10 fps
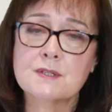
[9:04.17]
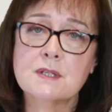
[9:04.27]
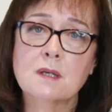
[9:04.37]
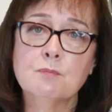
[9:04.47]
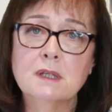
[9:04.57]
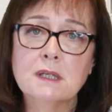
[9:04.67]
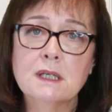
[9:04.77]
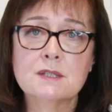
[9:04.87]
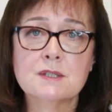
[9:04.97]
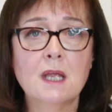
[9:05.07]
the ability
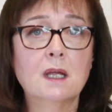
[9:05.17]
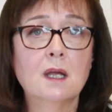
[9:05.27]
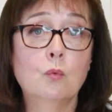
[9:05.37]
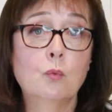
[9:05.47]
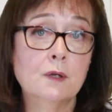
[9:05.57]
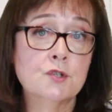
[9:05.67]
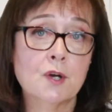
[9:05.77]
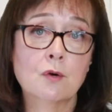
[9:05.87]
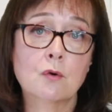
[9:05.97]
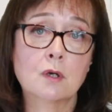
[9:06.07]
to take a wheelchair
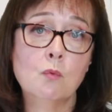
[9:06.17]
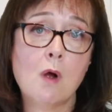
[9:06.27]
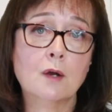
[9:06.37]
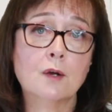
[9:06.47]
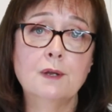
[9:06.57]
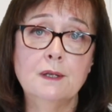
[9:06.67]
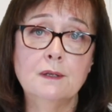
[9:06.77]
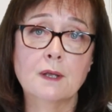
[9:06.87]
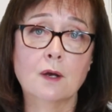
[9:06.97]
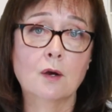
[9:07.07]
or a walker in
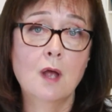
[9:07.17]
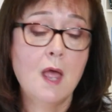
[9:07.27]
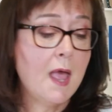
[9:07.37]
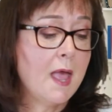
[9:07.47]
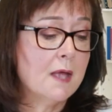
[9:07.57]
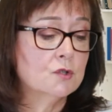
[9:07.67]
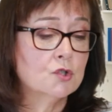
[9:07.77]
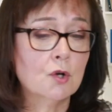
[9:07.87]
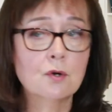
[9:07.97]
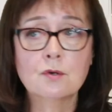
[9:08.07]
there and
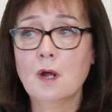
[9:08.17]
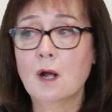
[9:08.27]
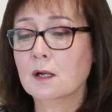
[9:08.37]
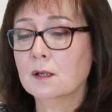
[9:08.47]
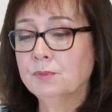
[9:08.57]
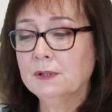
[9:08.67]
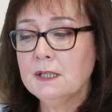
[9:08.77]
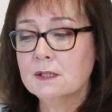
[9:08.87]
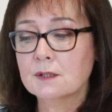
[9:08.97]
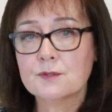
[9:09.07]
turn a
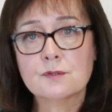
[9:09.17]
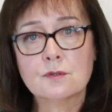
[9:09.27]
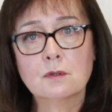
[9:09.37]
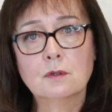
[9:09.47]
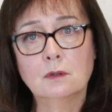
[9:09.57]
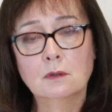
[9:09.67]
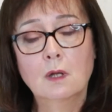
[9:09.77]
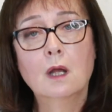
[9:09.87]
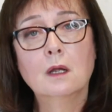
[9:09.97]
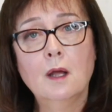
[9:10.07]
complete circle
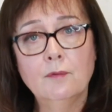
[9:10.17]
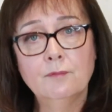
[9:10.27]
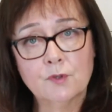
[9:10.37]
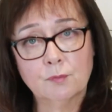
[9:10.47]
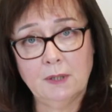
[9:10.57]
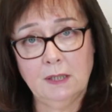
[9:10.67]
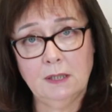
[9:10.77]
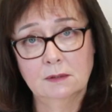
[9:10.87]
comfortably.